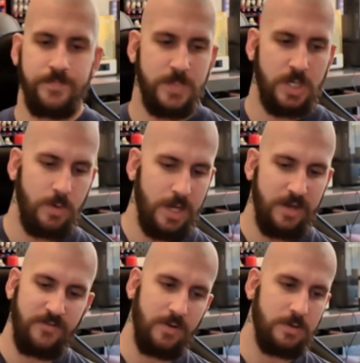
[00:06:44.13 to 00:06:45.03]
while I
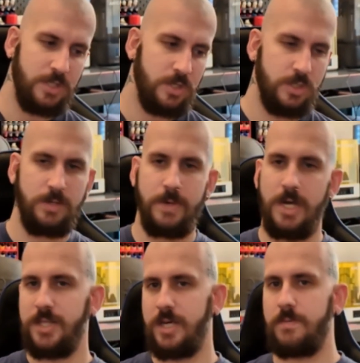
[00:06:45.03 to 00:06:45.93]
focus on some
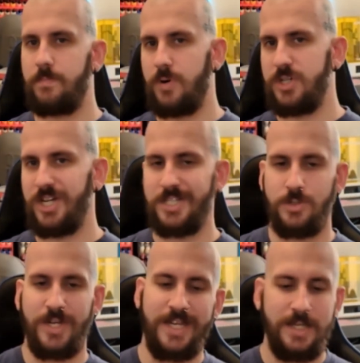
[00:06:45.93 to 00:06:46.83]
other projects so I
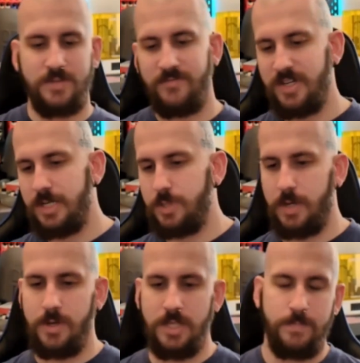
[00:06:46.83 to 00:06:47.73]
can get some videos out
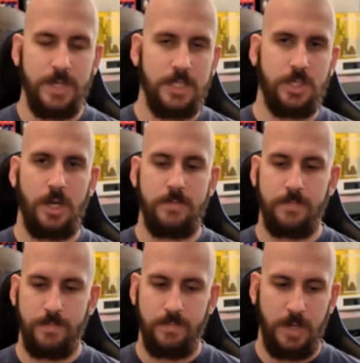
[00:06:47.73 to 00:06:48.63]
in the meantime.
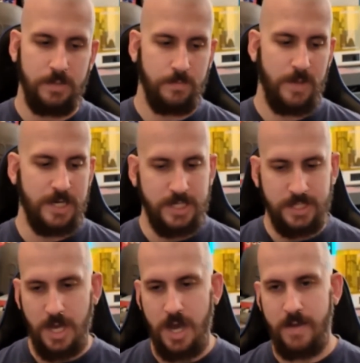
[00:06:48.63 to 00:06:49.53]
But mainly the
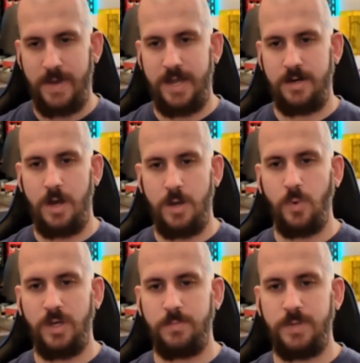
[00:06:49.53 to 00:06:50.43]
Iron Man I
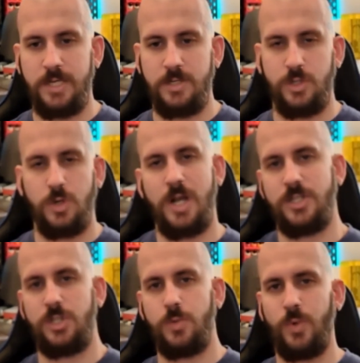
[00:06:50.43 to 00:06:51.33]
will be trying to
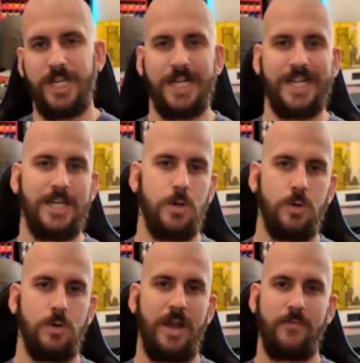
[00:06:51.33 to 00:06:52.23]
do weekly
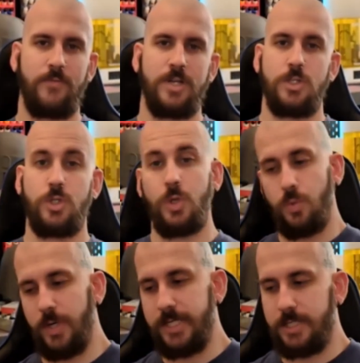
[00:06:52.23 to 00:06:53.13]
or every 2
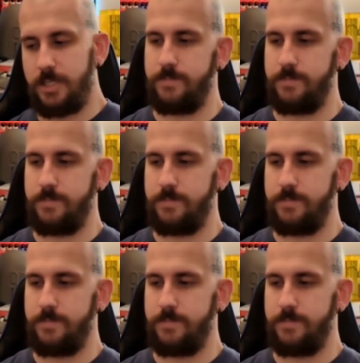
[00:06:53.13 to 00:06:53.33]
weeks.